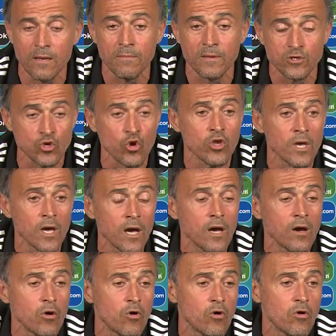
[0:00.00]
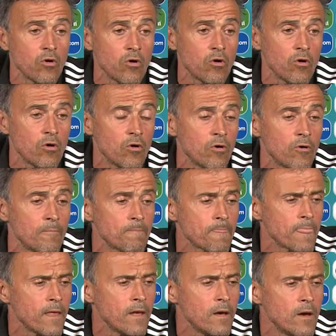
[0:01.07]
However,
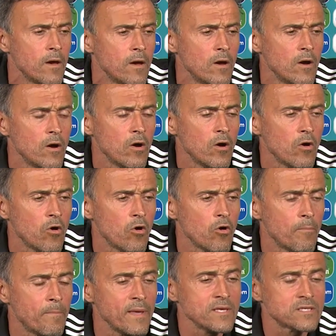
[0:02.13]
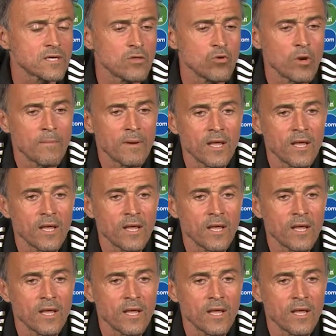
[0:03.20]
if Italy come out on top,